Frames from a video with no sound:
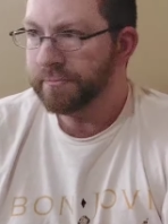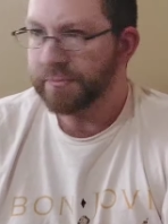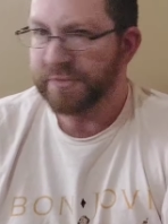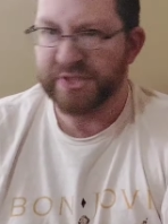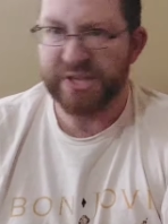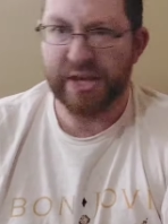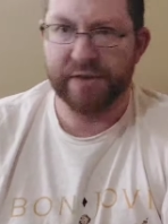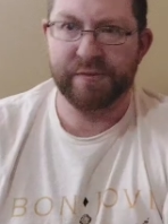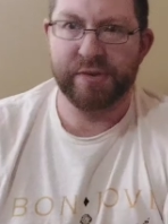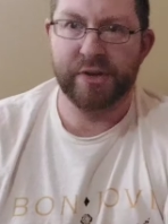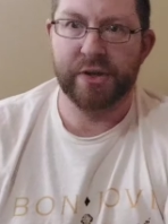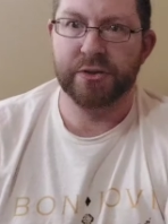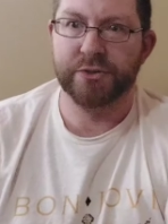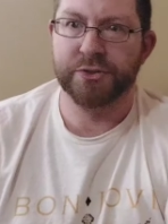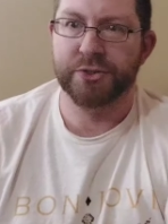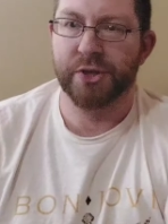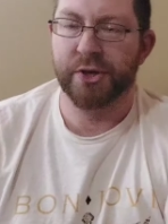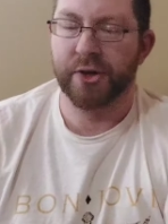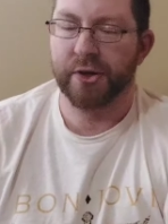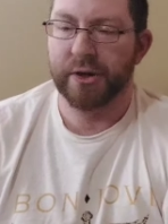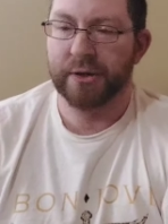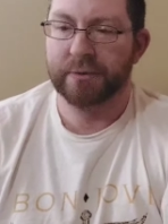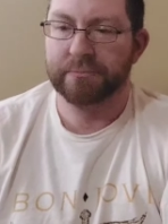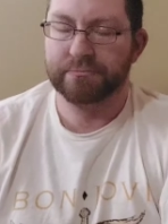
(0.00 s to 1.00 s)
Seven years
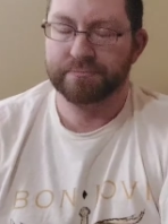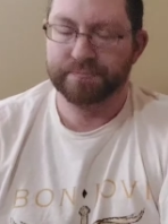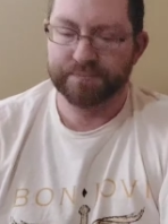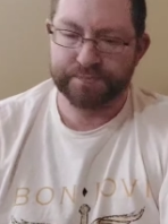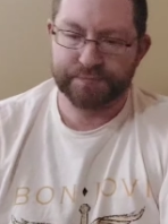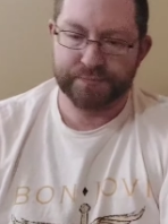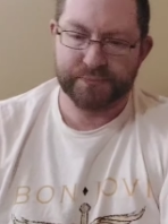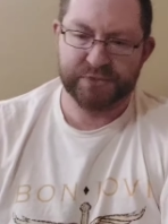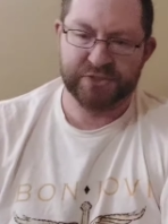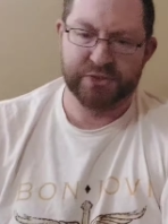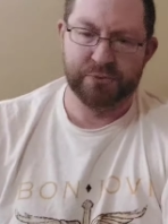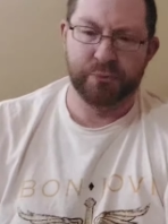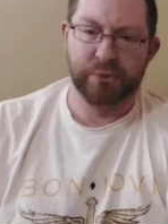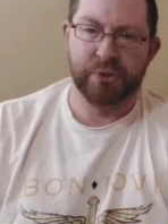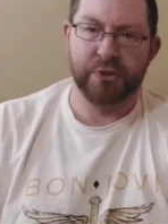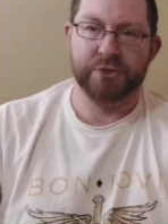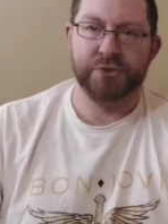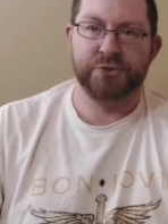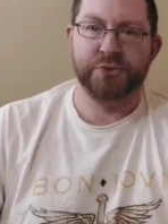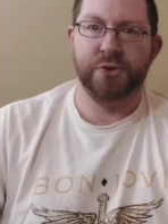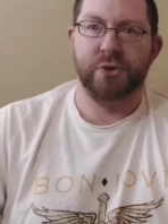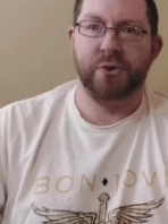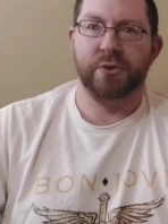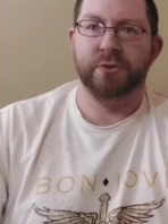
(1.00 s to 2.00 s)
gone. Some really
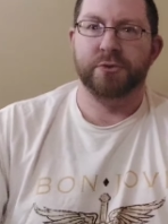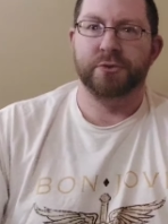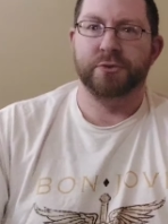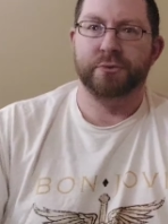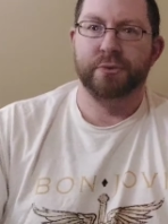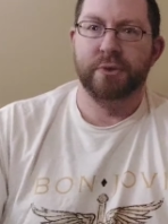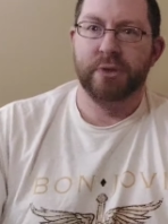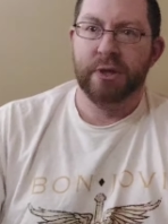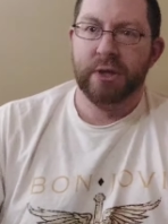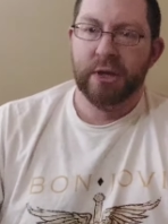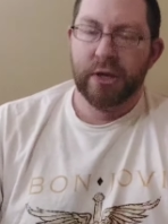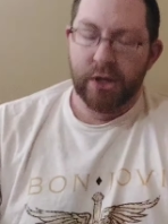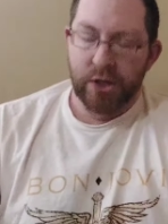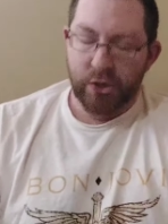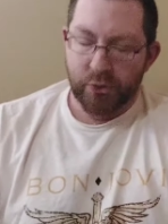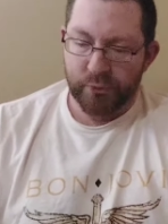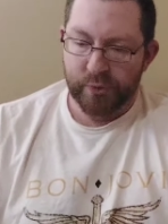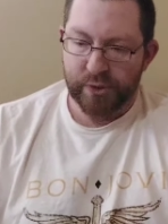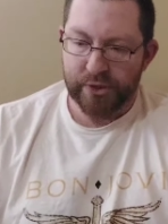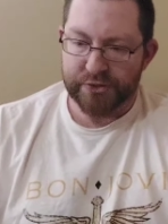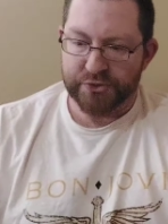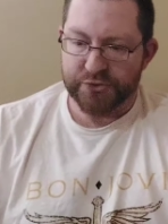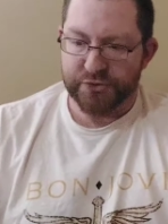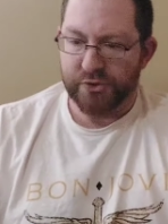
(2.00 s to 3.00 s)
strong,
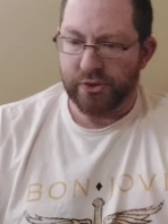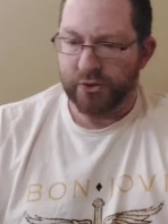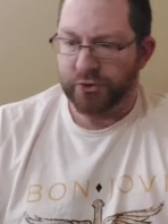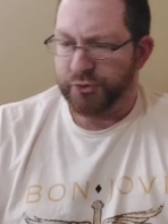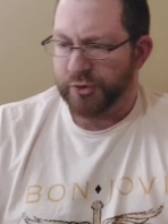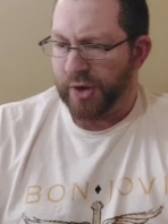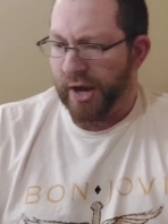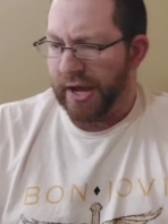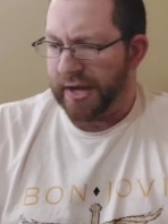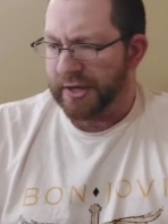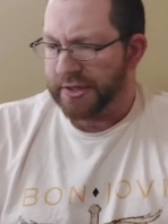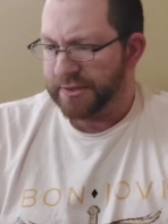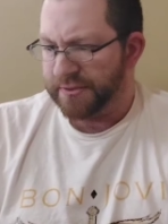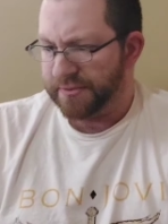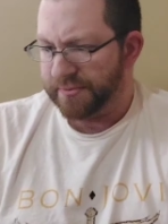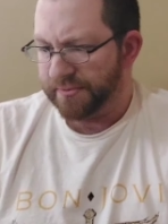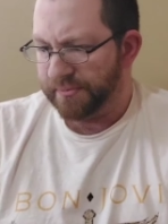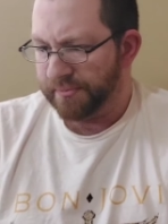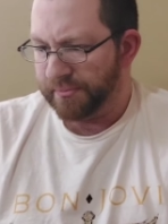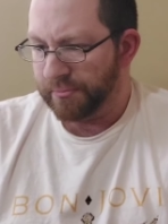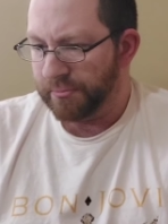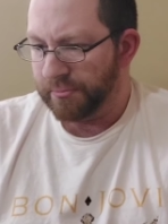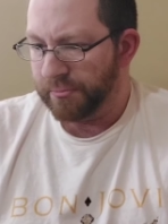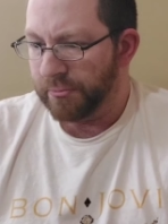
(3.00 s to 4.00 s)
really strong tracks.
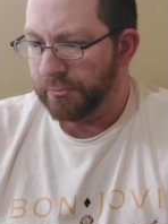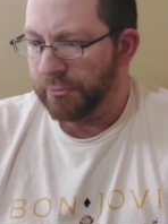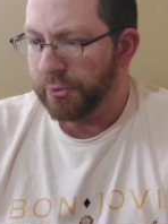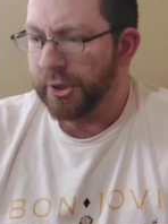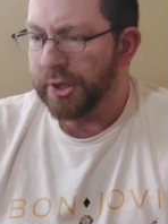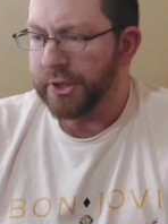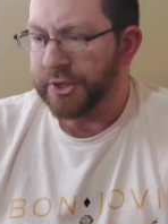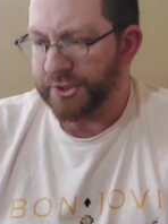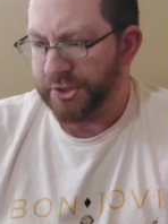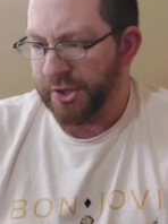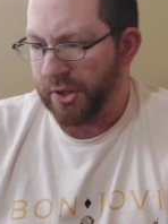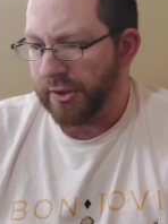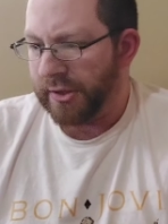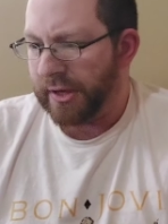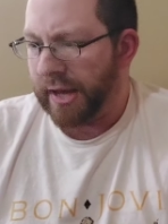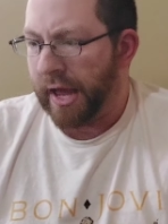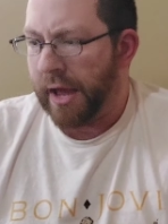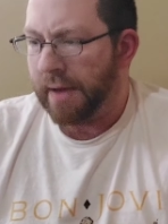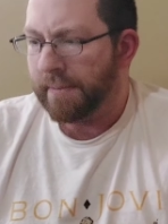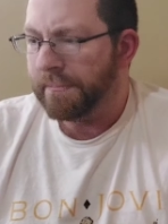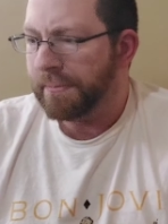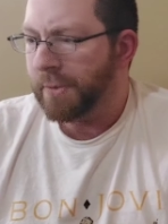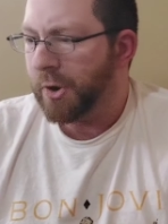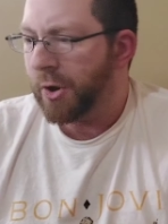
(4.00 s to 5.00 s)
Pretty solid
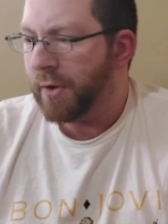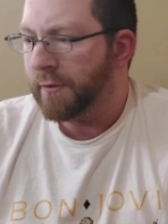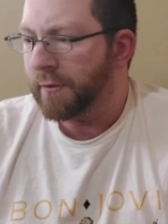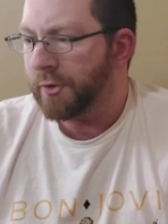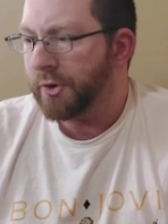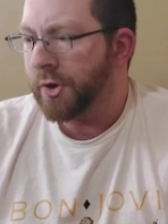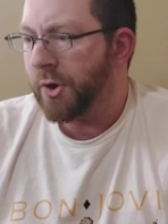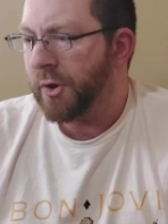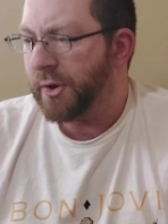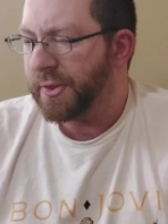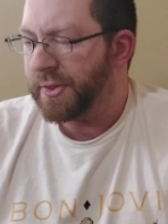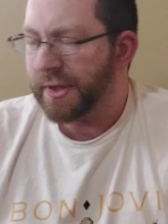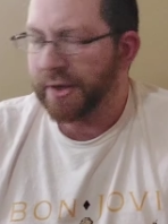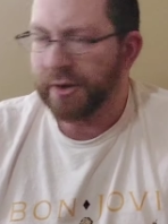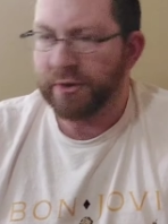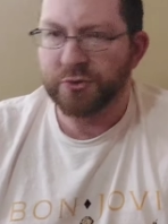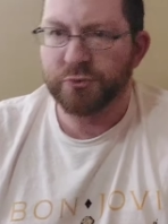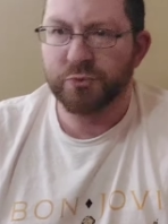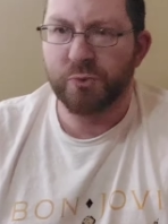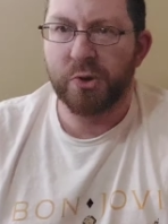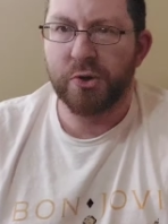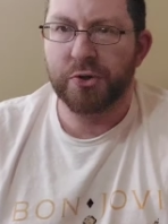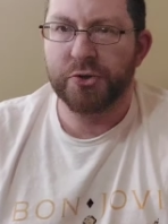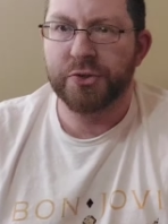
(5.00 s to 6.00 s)
album overall. I think there's
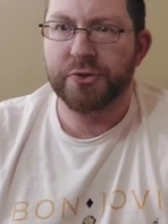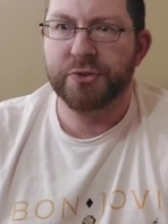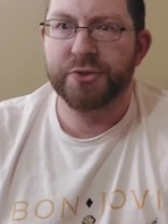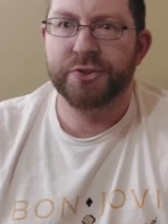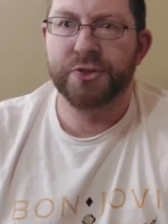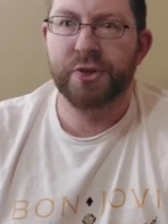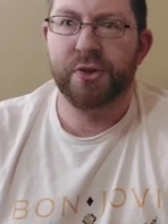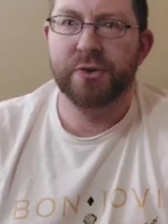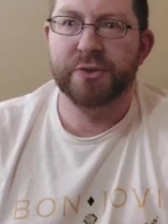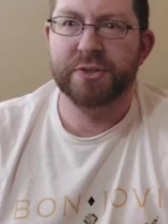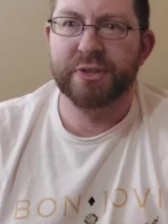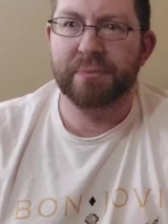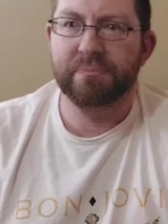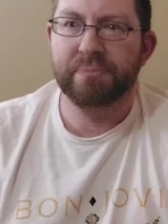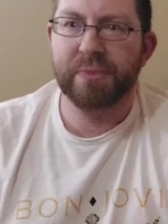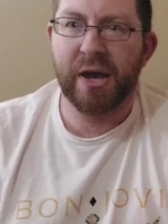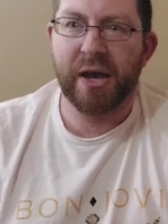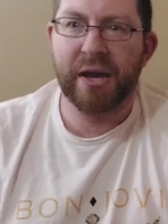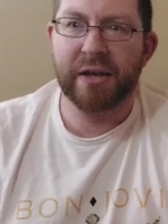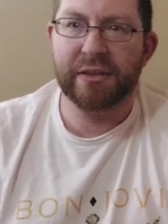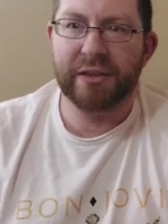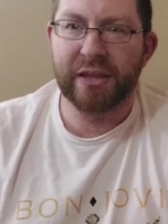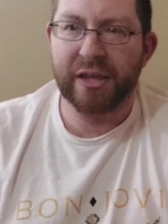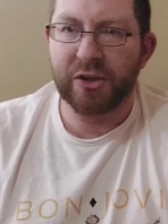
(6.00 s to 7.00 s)
one or two songs I'm
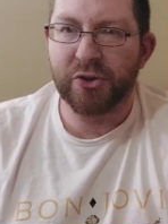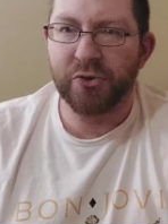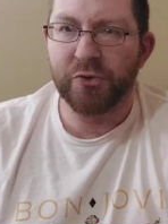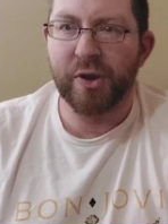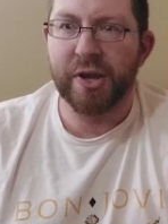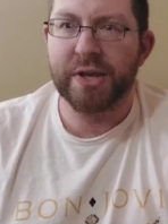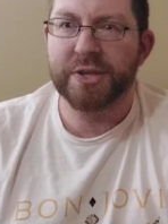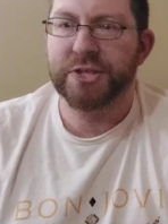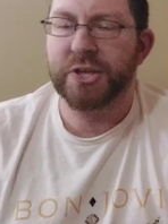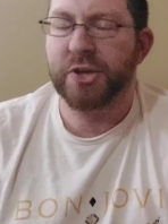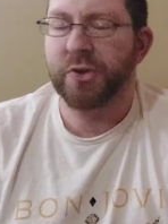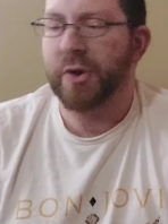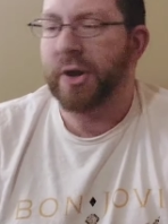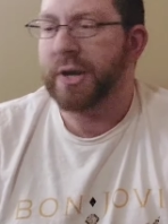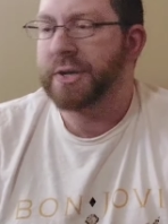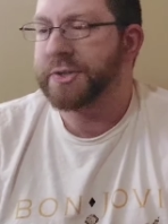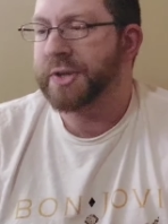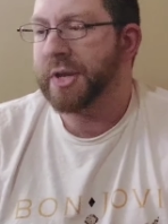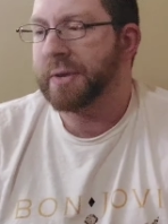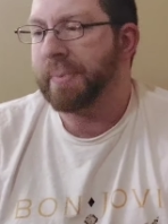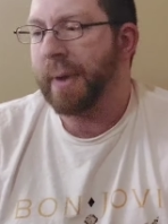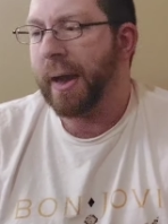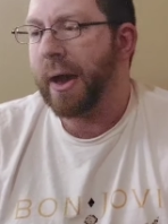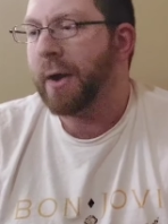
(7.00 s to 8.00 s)
not like crazy
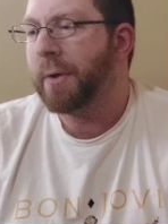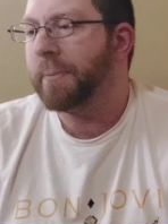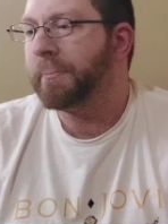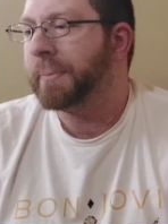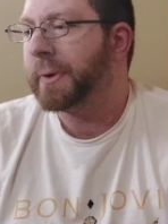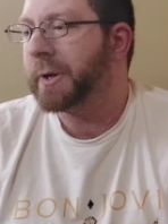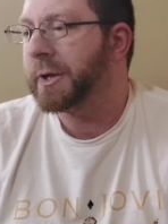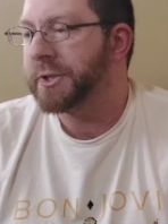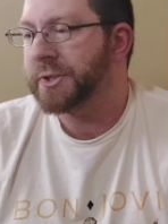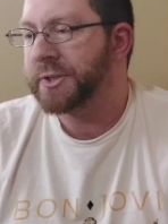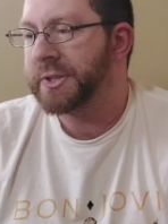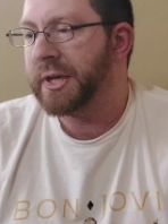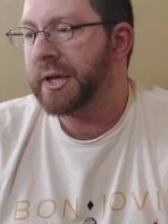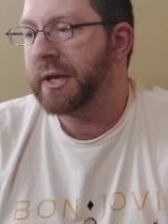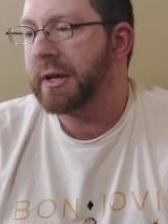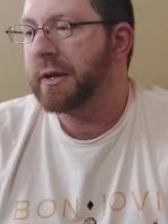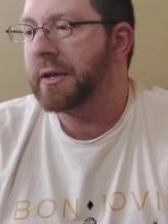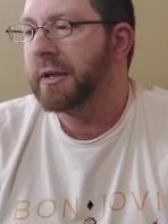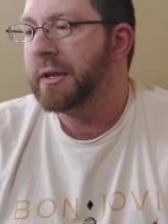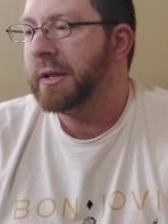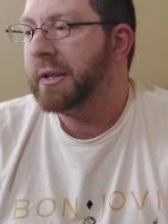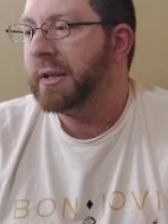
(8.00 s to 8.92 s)
crazy about, but uh,